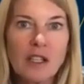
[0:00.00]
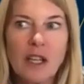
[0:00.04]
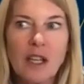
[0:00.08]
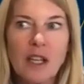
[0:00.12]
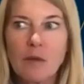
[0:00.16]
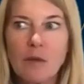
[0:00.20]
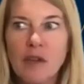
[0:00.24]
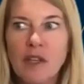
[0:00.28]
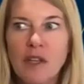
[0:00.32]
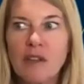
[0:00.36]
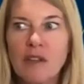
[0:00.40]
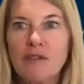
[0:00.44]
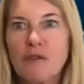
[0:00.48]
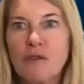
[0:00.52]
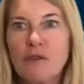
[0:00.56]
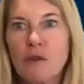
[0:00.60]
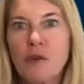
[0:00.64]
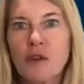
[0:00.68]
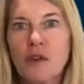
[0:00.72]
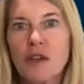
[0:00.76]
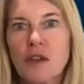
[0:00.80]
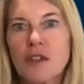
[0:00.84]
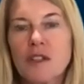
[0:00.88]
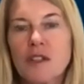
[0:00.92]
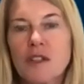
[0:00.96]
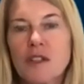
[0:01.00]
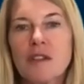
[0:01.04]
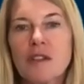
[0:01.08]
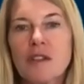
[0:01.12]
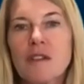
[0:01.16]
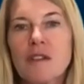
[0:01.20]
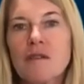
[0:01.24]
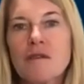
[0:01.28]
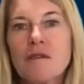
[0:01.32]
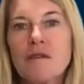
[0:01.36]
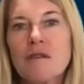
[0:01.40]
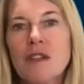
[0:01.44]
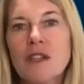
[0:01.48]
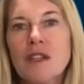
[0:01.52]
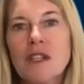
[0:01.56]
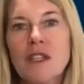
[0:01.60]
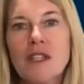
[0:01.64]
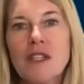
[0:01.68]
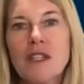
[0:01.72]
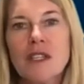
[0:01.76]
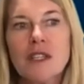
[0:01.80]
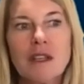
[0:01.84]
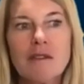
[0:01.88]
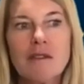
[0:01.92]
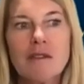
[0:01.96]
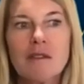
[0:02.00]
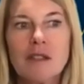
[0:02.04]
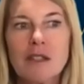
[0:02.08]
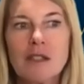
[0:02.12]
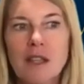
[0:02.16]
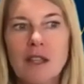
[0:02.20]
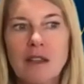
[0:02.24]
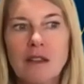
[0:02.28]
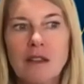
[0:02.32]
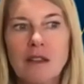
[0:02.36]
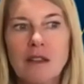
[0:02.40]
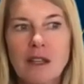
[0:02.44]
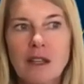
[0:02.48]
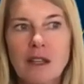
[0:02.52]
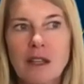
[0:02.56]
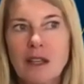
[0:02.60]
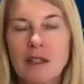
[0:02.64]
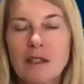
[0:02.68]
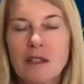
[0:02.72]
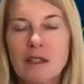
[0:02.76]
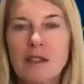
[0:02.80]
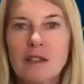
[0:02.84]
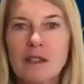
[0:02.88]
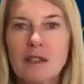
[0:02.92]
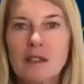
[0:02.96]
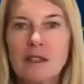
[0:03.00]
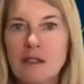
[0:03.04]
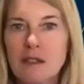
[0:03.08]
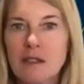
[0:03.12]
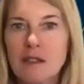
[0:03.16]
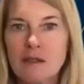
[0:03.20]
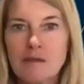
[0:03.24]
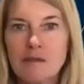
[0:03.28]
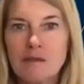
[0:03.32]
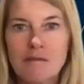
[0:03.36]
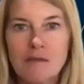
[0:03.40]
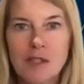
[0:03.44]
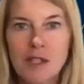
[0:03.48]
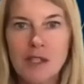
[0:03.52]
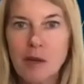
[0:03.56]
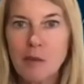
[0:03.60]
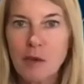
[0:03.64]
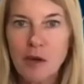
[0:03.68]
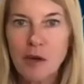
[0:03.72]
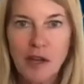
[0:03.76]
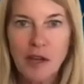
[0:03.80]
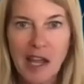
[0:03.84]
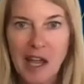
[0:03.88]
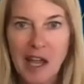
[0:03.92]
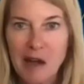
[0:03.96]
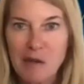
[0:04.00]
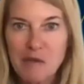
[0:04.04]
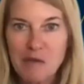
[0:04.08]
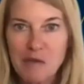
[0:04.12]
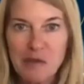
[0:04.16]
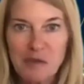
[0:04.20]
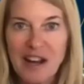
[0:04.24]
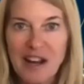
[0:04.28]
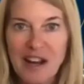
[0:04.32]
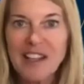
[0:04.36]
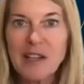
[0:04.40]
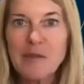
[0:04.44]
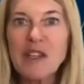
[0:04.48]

Can we afford to, you know, send the kids to summer camp, right?